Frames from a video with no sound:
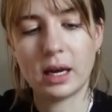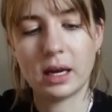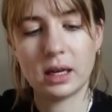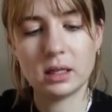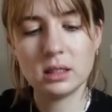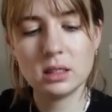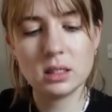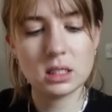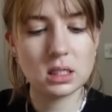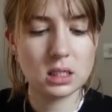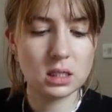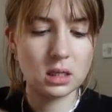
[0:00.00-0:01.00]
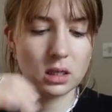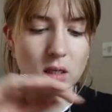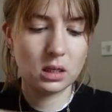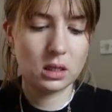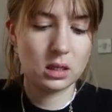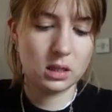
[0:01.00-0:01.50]
And
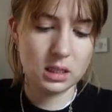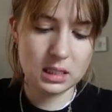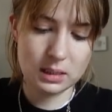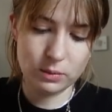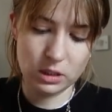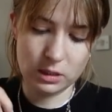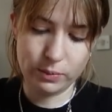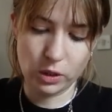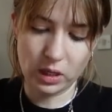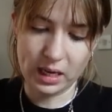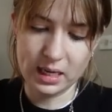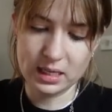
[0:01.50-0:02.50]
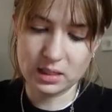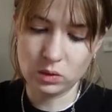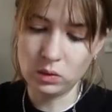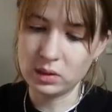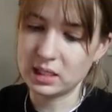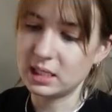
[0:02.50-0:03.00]
this month's book is,
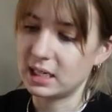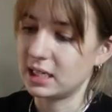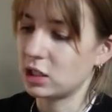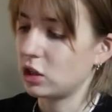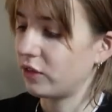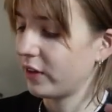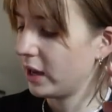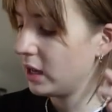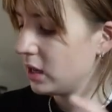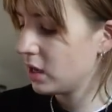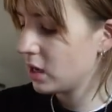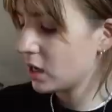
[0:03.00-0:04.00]
it's a nice cover.